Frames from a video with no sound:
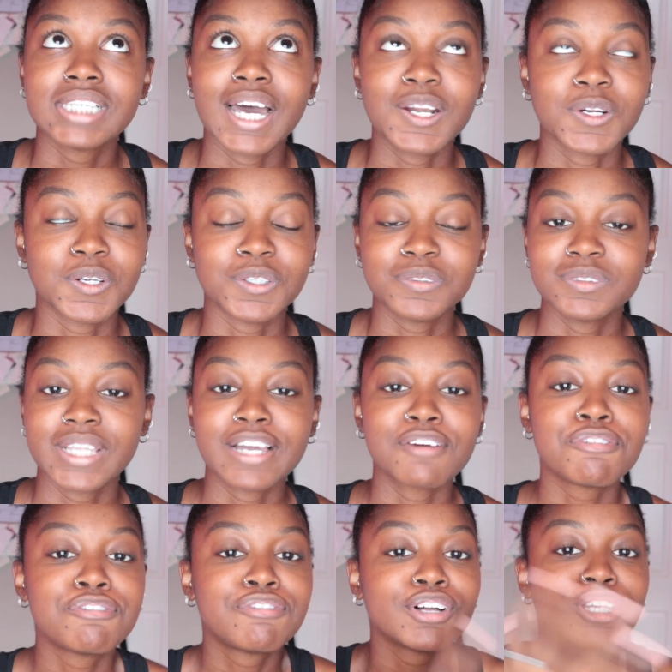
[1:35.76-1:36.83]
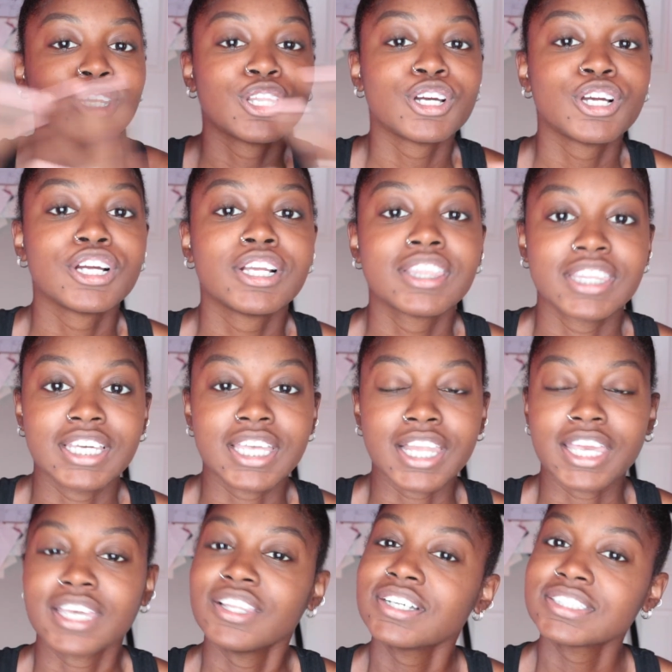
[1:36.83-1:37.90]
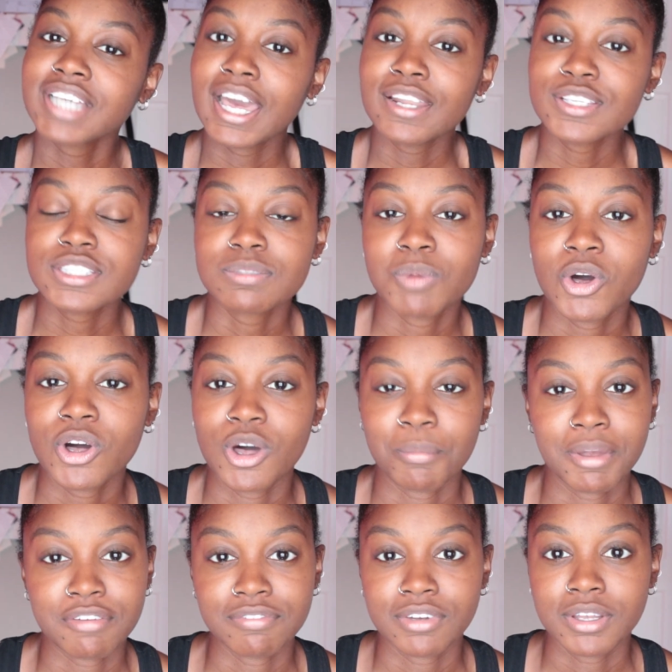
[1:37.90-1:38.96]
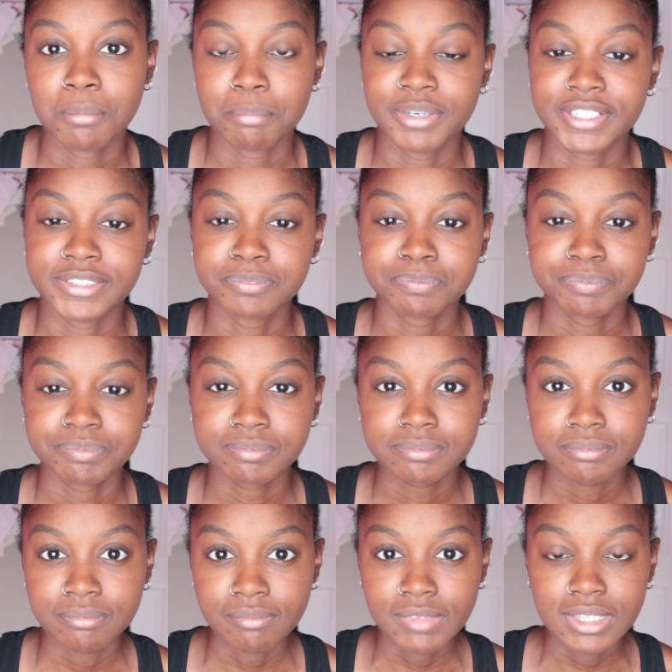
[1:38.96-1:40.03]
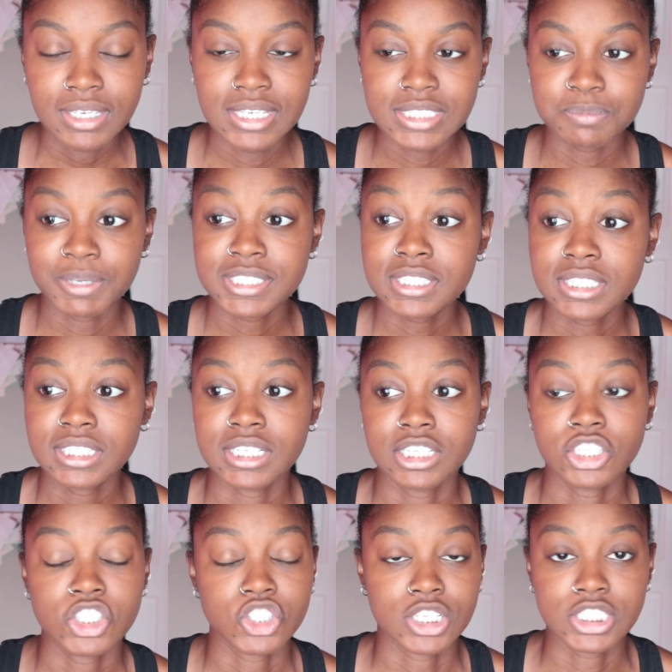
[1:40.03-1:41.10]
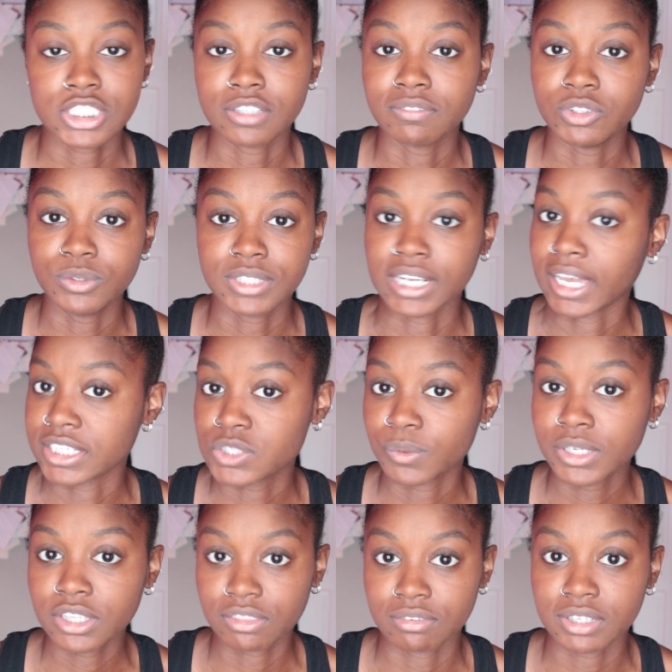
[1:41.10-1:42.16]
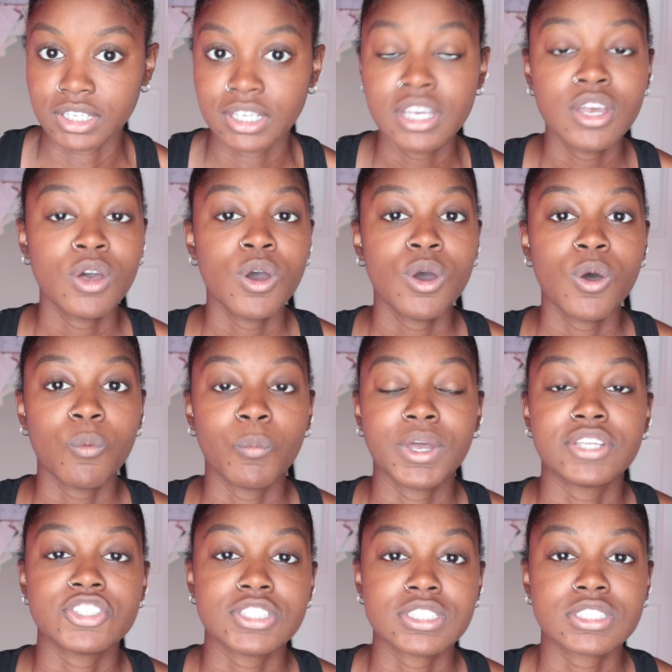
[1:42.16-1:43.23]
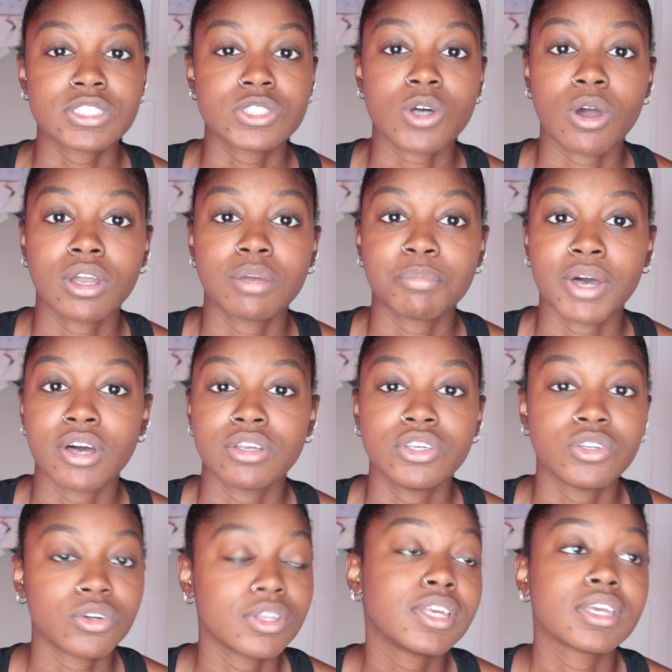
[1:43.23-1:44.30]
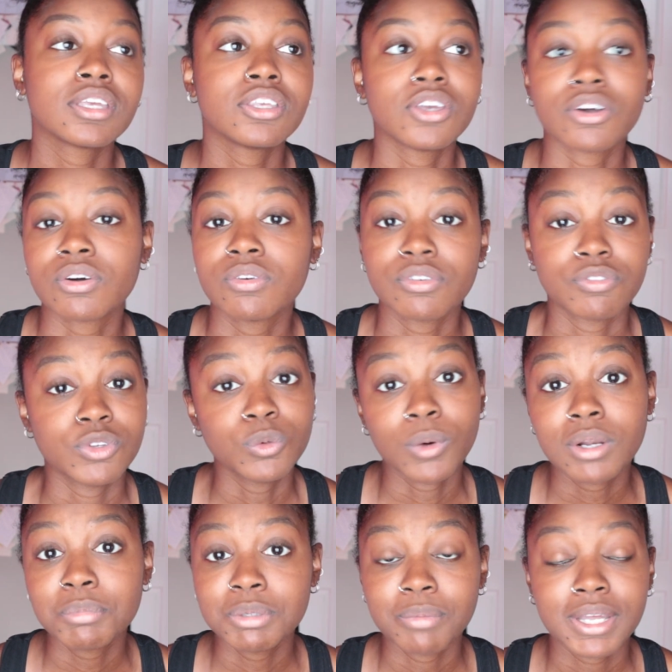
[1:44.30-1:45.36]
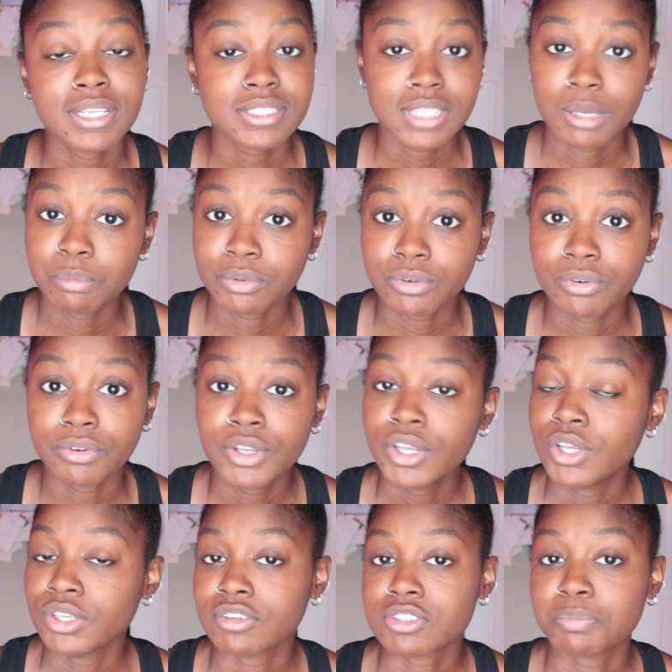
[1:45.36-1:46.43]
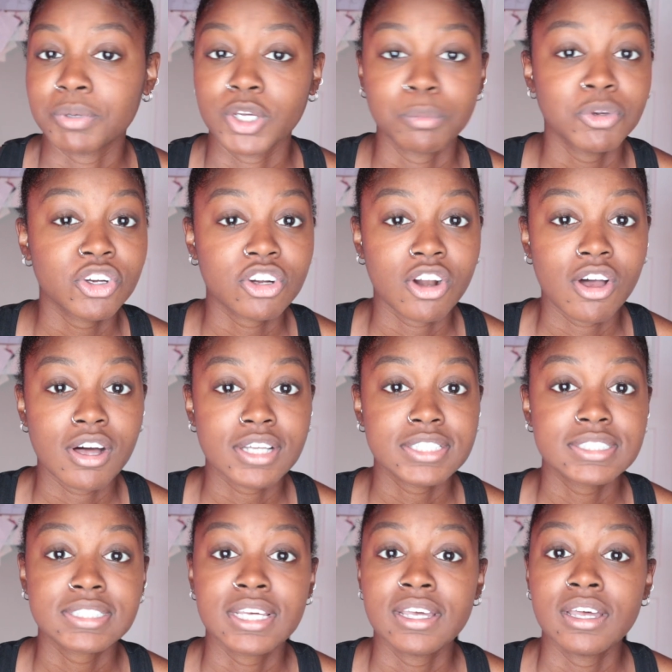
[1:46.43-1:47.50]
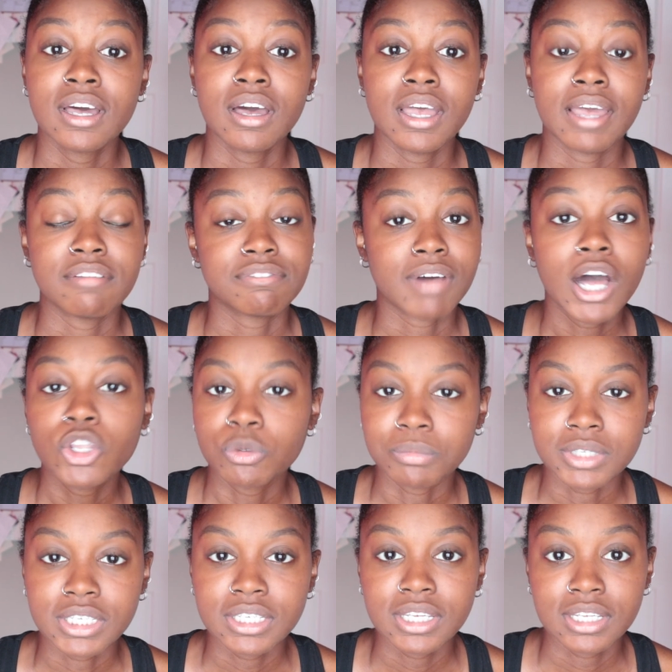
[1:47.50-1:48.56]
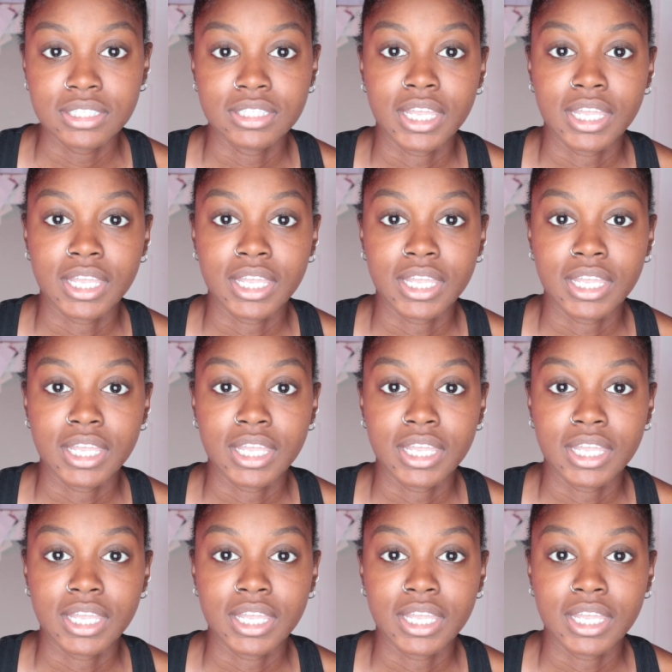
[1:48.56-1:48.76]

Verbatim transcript: I don't know, like a fuller thing. Like it looks kind of small on my foot, but it's basically an illustration of Luke nine twenty-three when Jesus is talking about, you know, like, yo, if you want to be my disciple, you have to pick up your cross and follow me.